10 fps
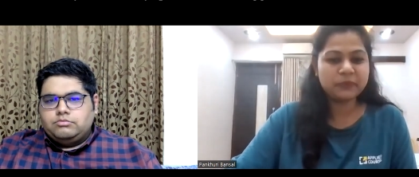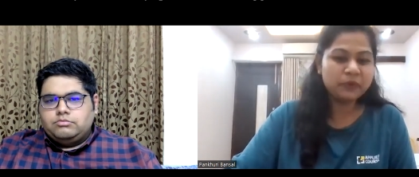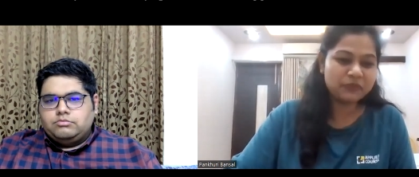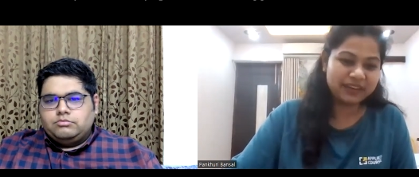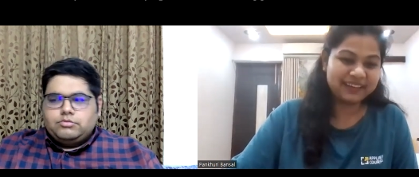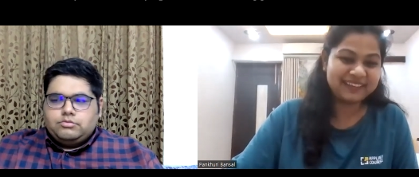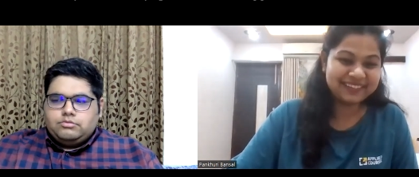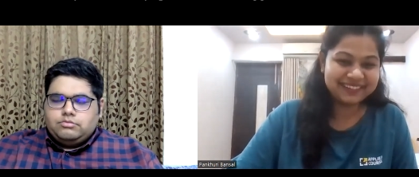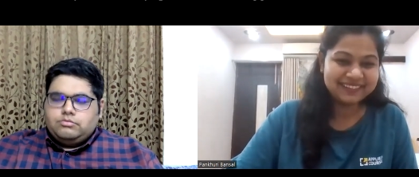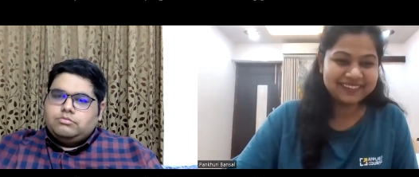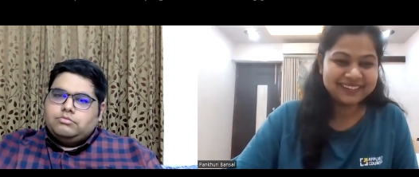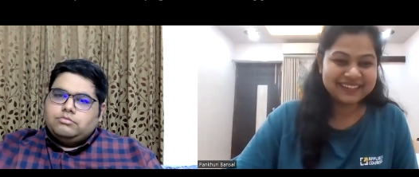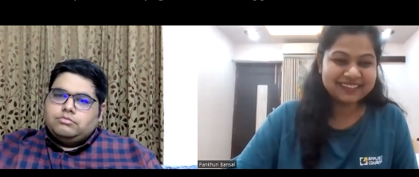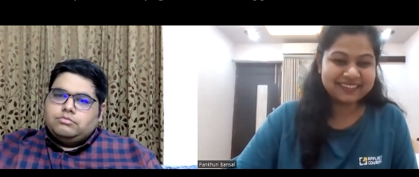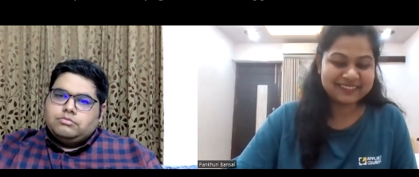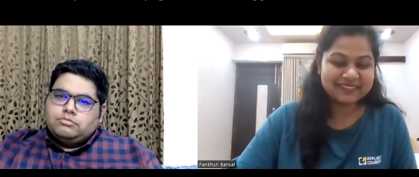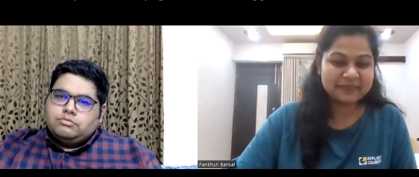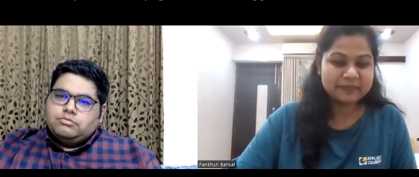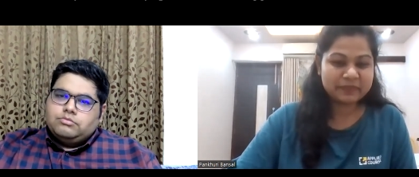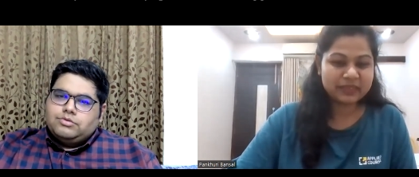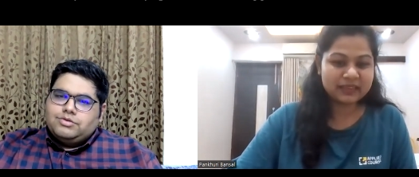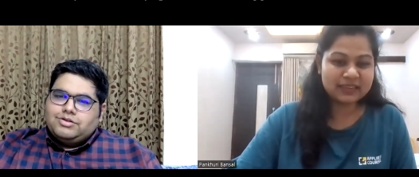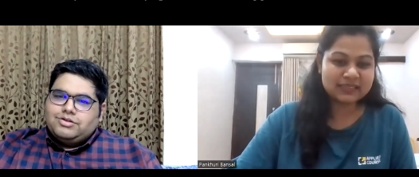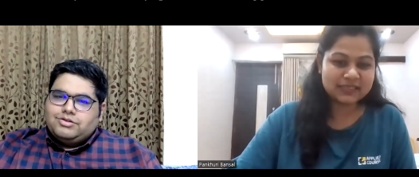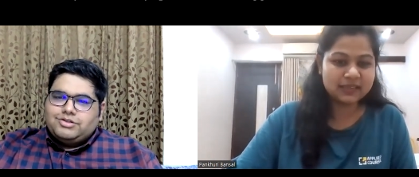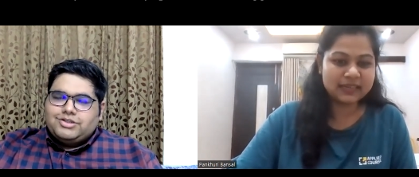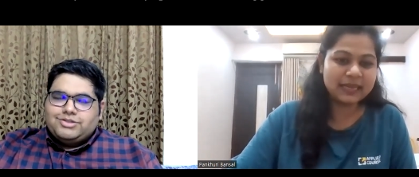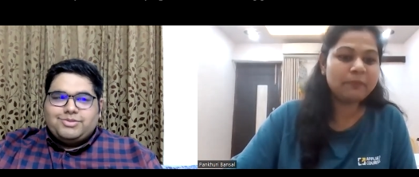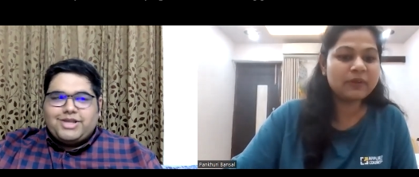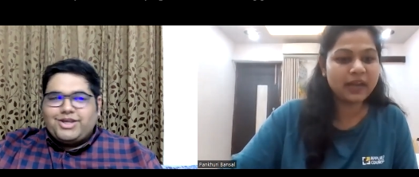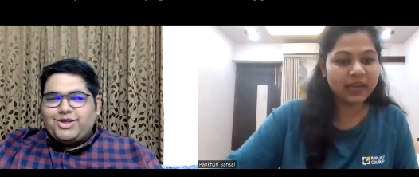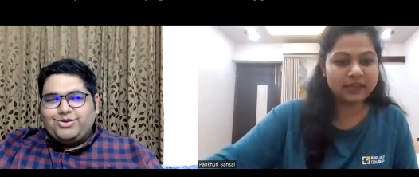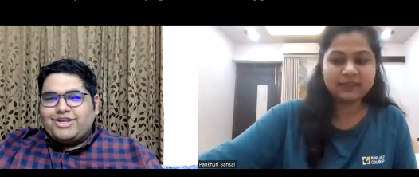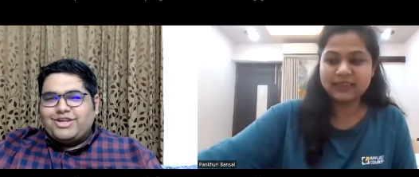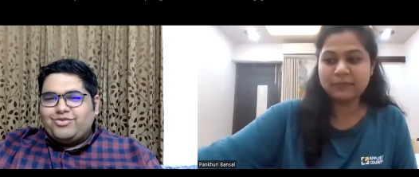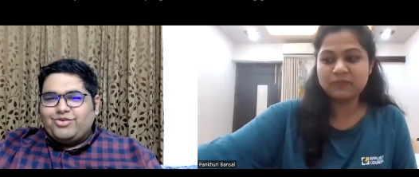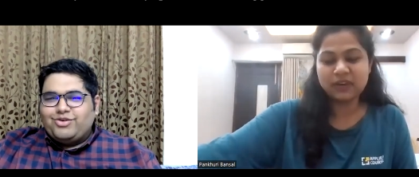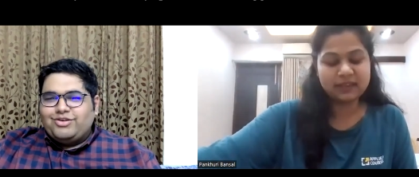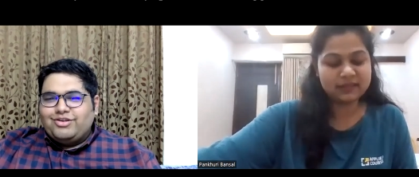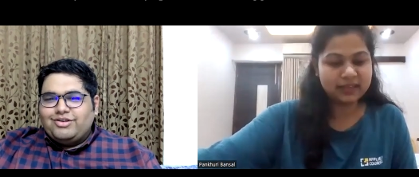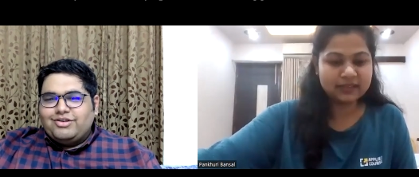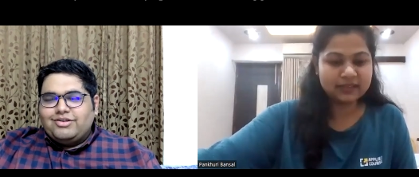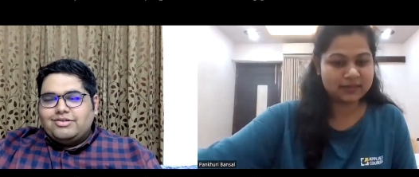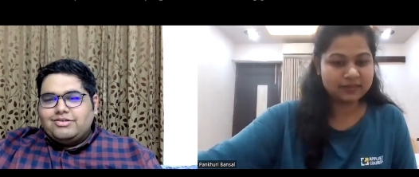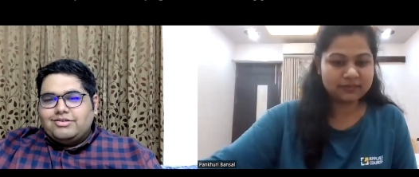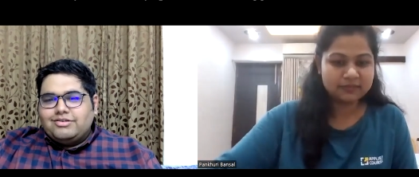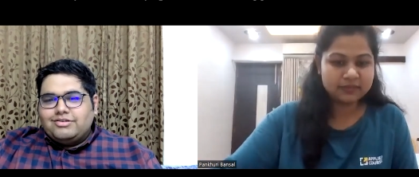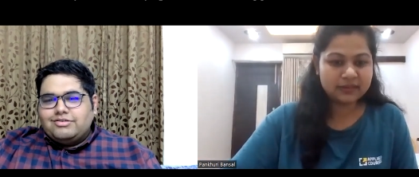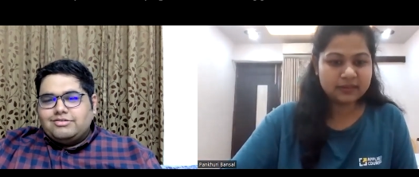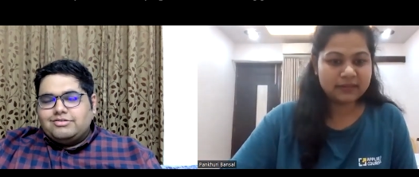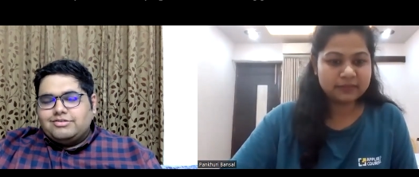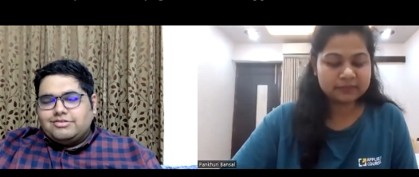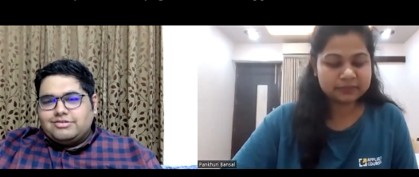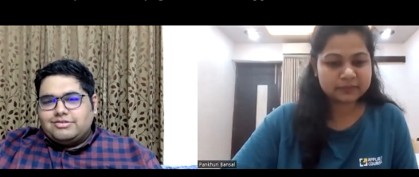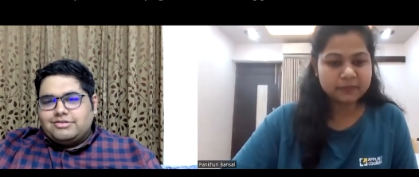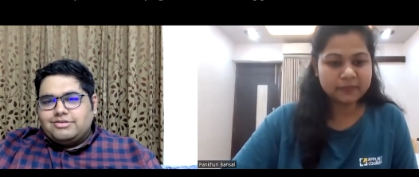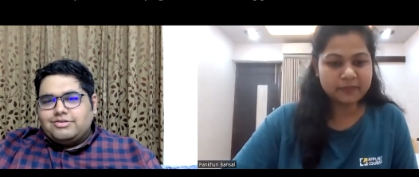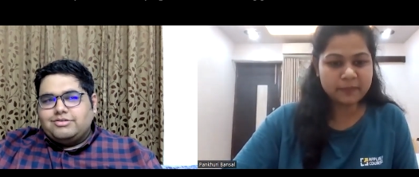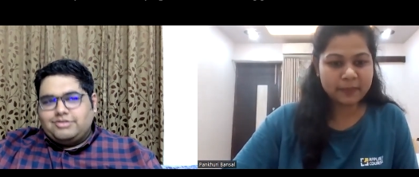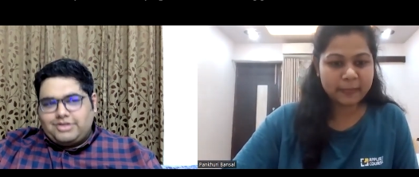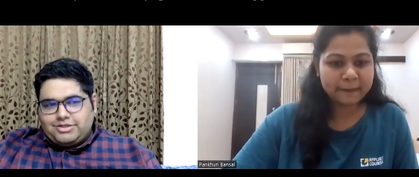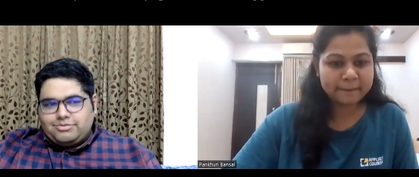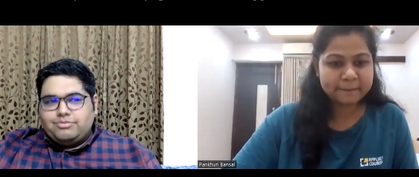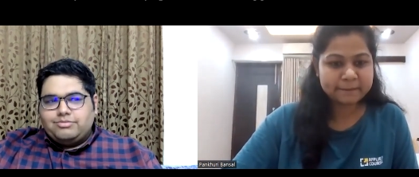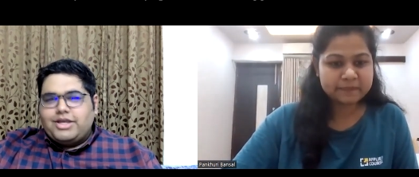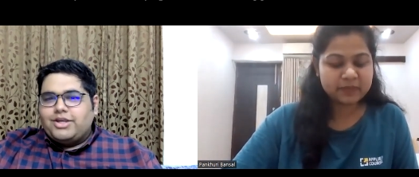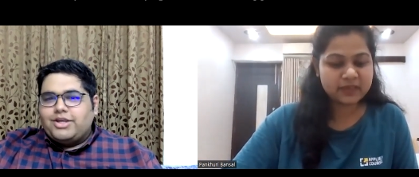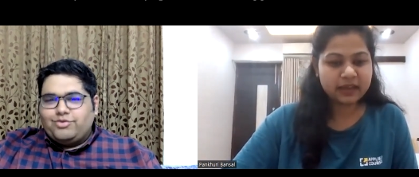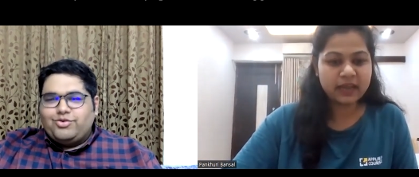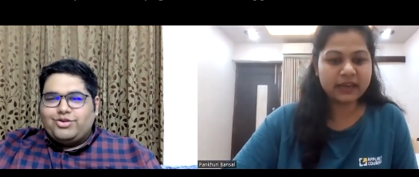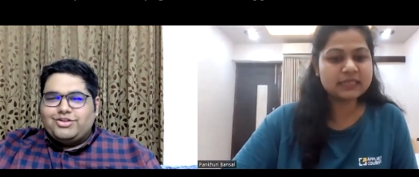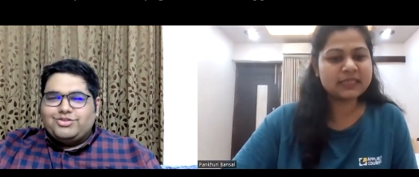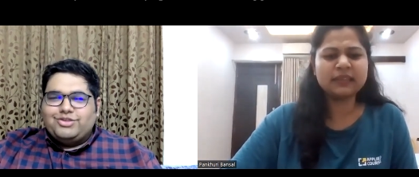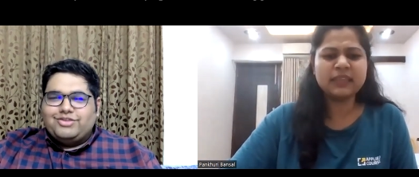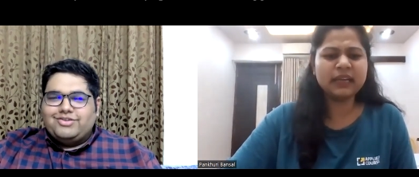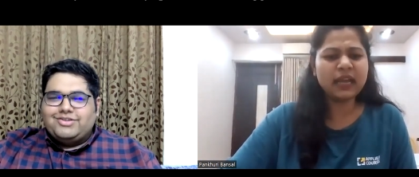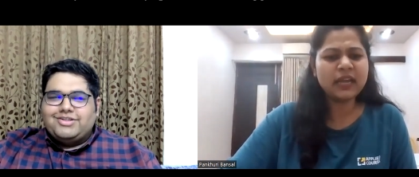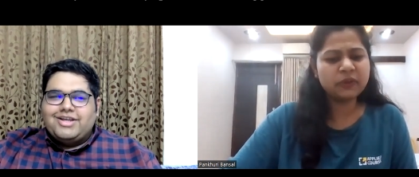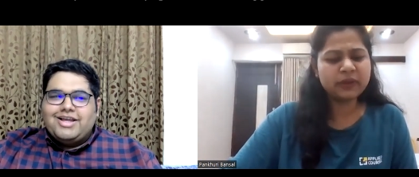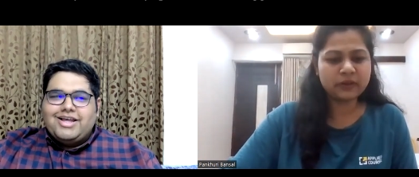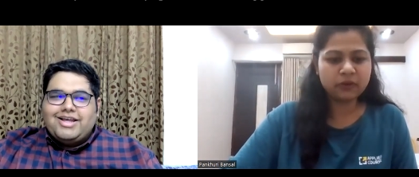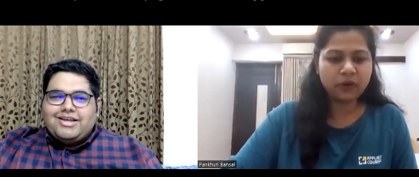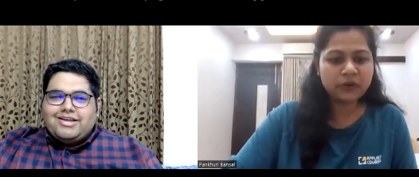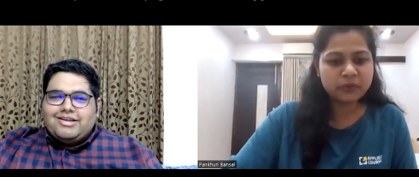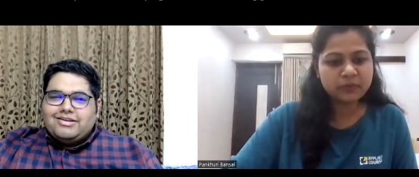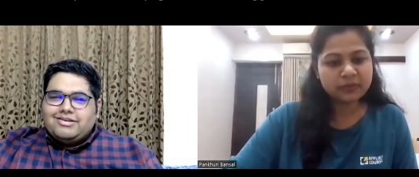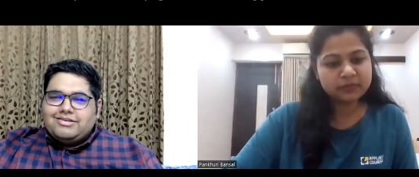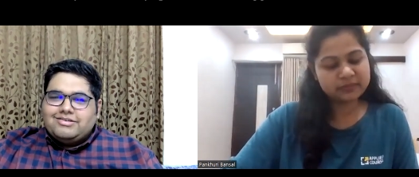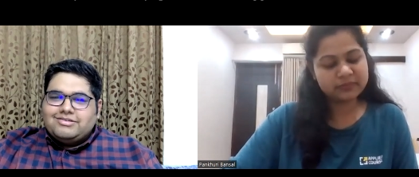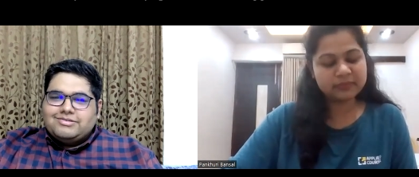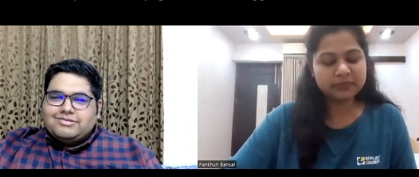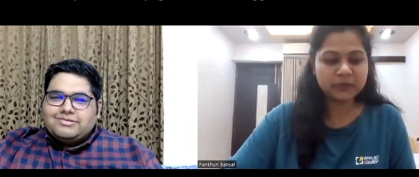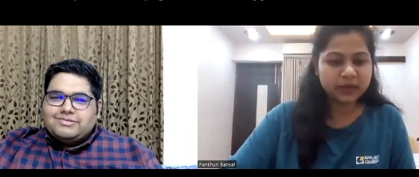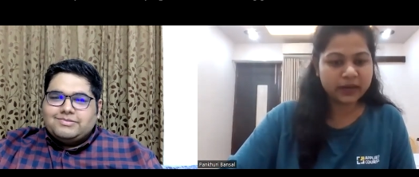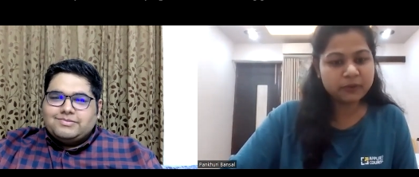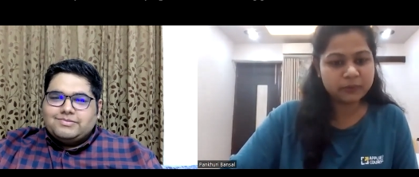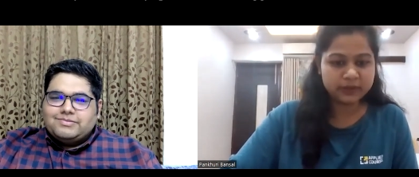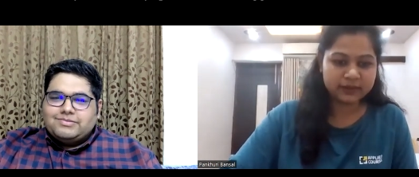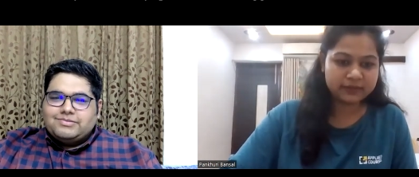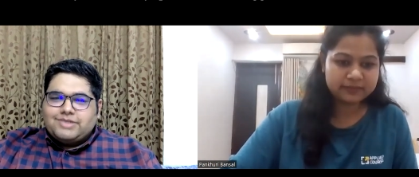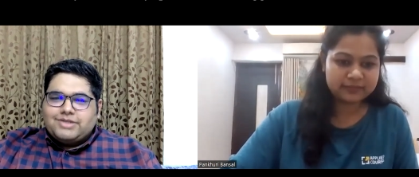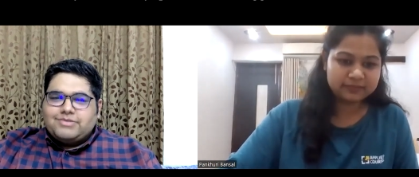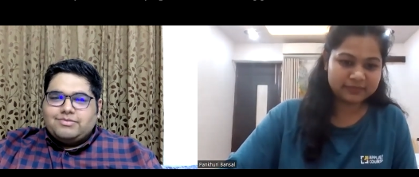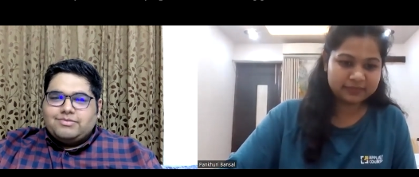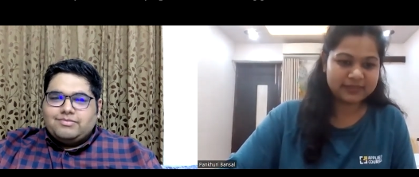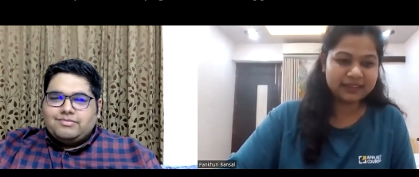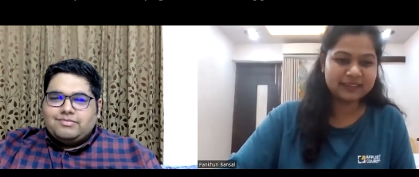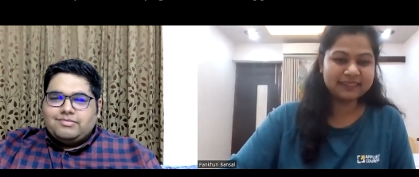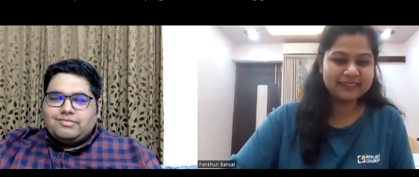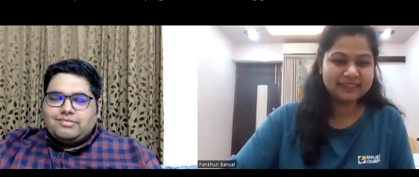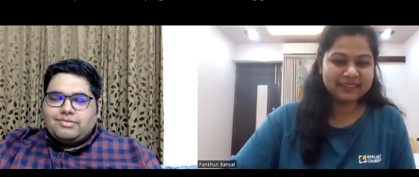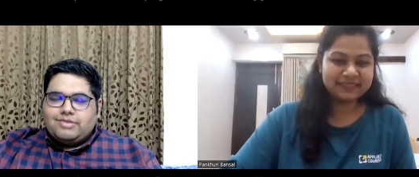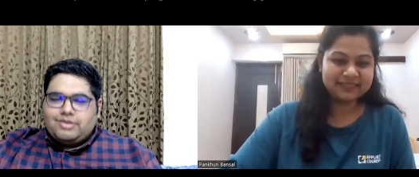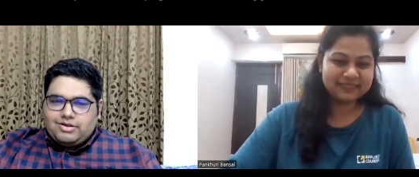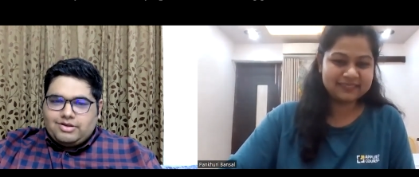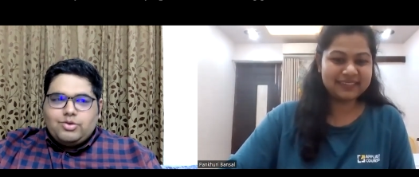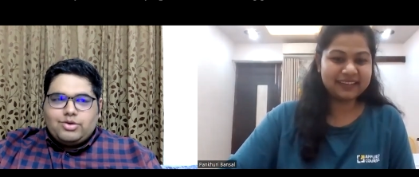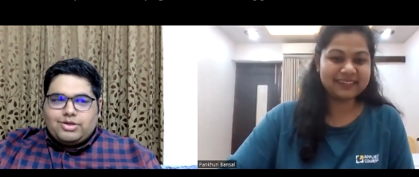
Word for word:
Speaker 1: don't worry. Just keep trying. That's it.
Speaker 2: Yes, ma'am. Thank you for
Speaker 1: the. And it's nothing like you cannot do. You can do it. Yes, ma'am.
Speaker 2: Okay.